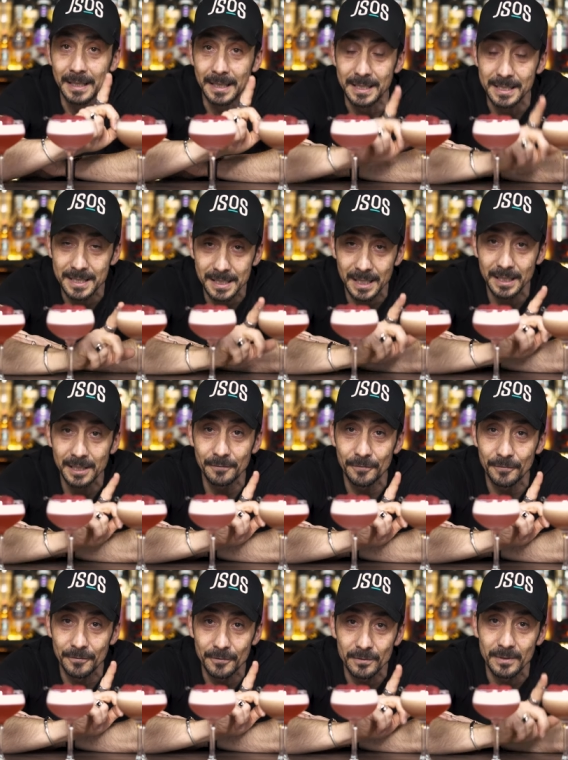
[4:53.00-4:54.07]
instead of
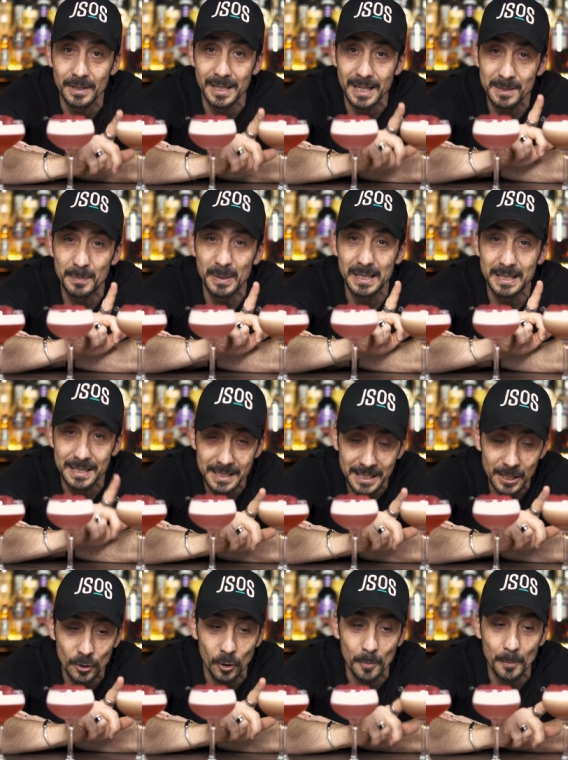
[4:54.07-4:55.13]
raspberry
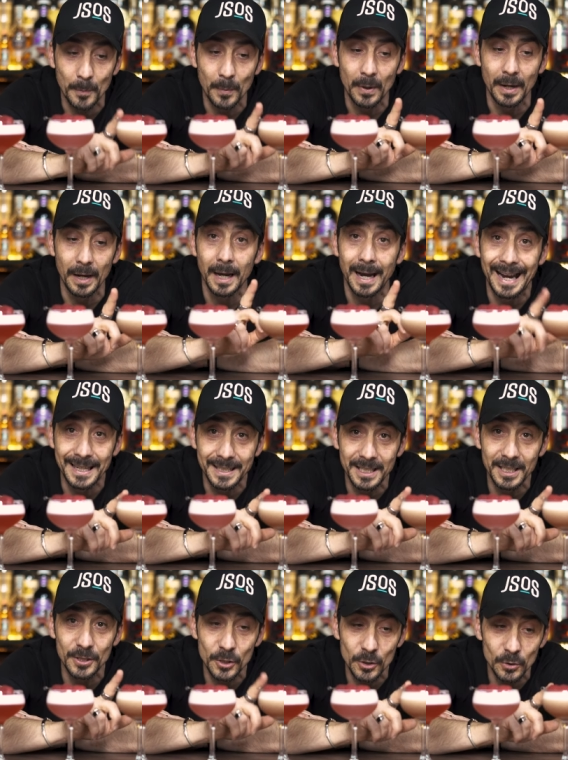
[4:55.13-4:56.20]
syrup, I
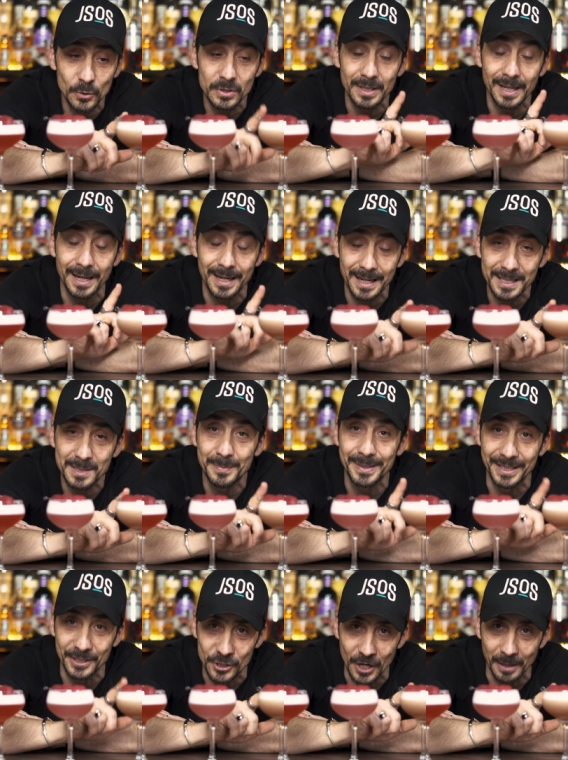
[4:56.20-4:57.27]
did use a
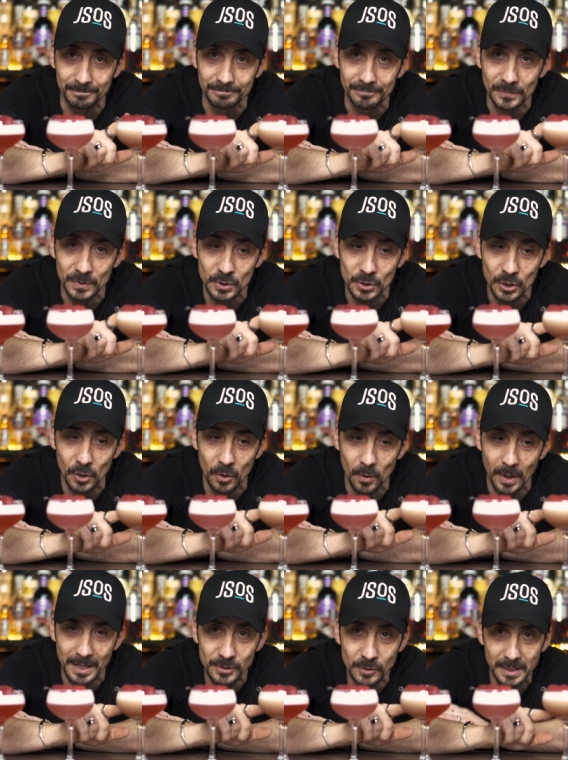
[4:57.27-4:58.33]
raspberry jam. So
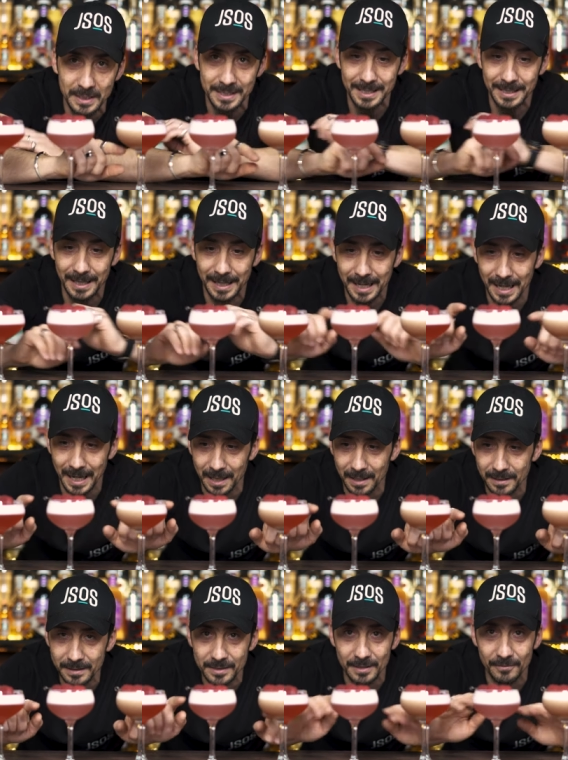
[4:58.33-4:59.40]
as you can see, the
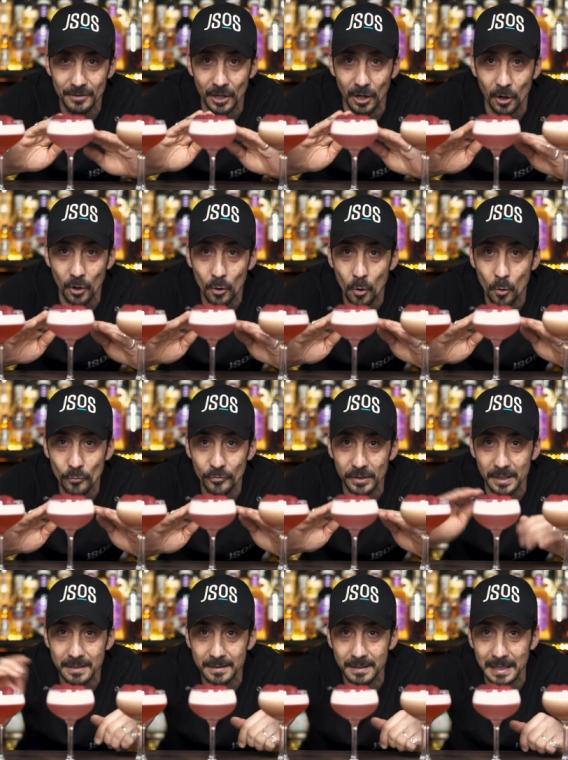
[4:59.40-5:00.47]
colors of the whole
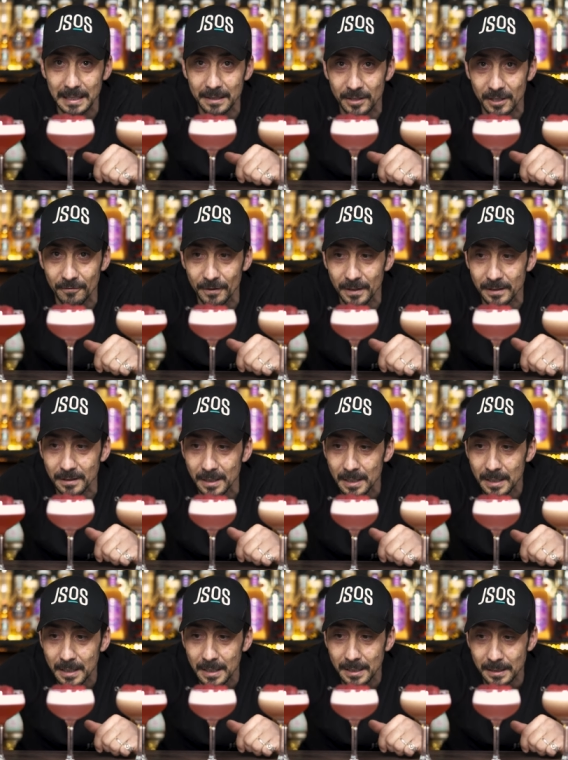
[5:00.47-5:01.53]
tree is really different.
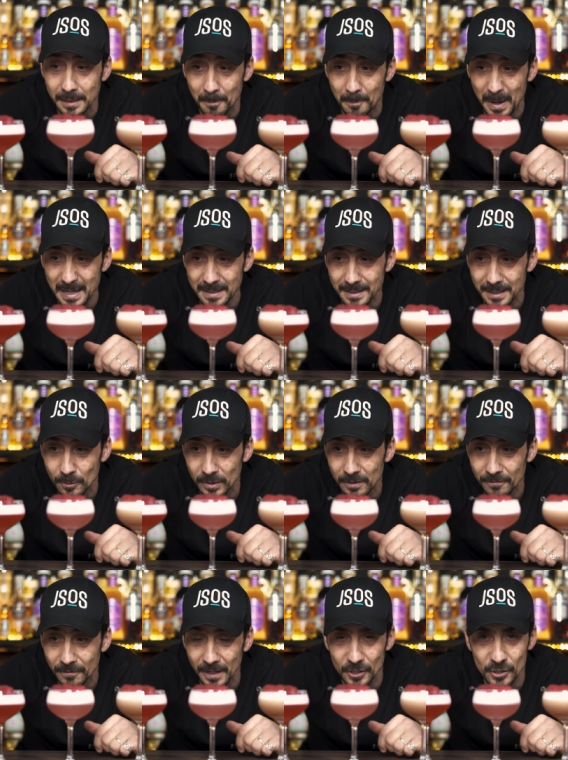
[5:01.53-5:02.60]
The basic with the
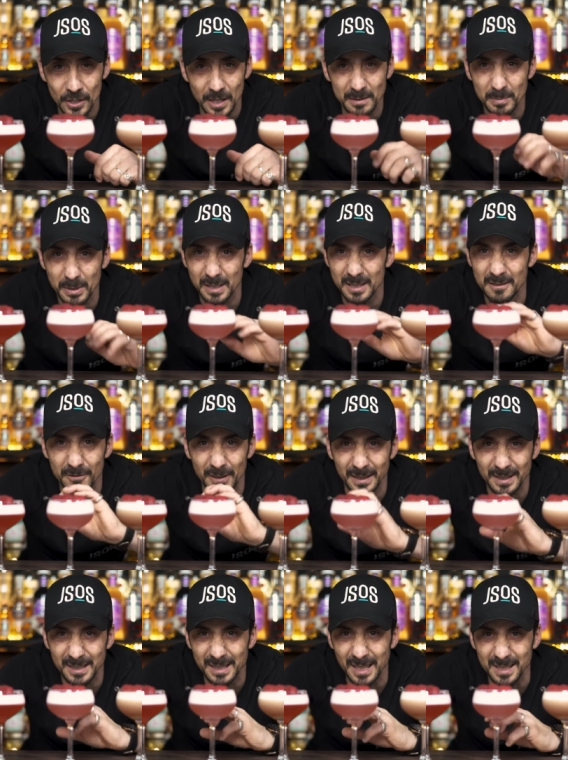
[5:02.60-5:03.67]
fresh raspberries,
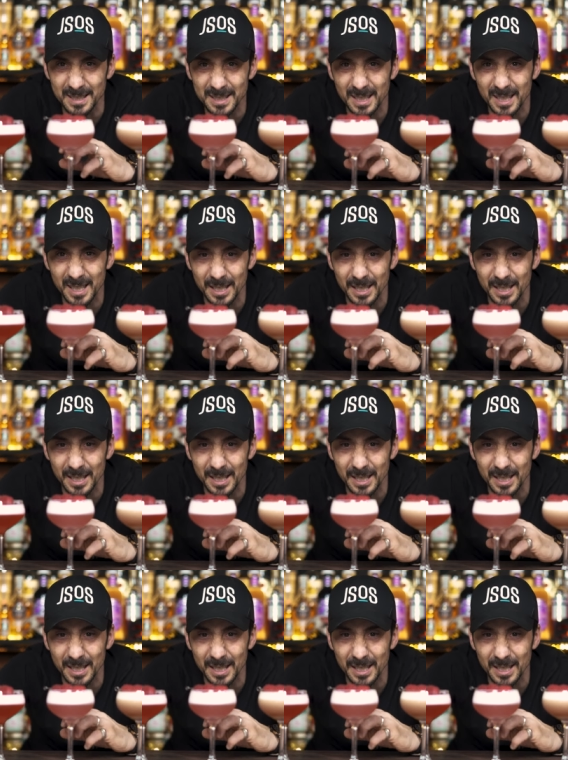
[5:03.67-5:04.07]
fantastic